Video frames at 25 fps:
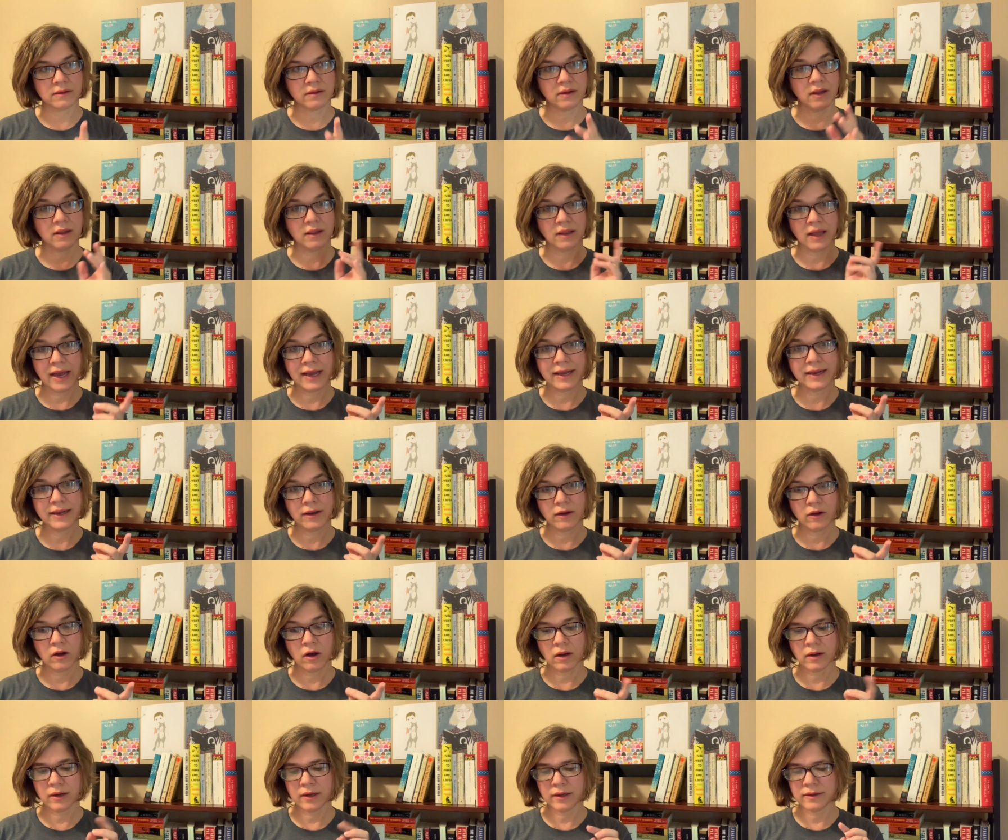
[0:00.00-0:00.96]
a light in
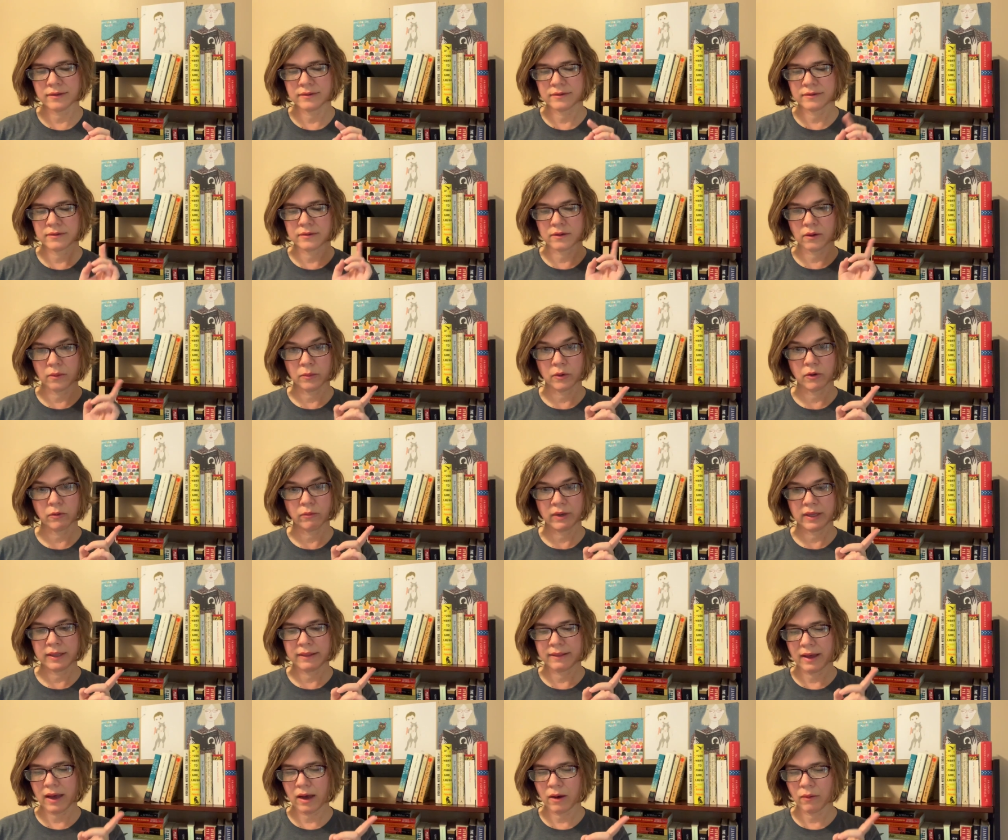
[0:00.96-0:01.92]
August. So I'm going to
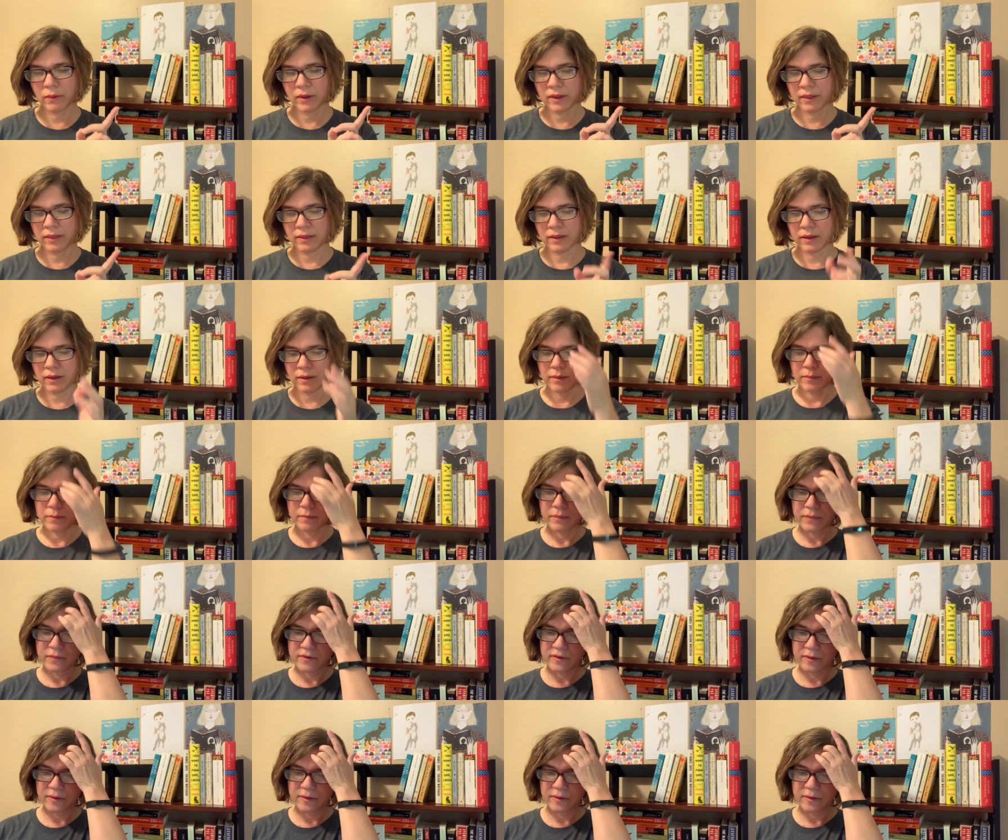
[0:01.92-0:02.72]
read that with them.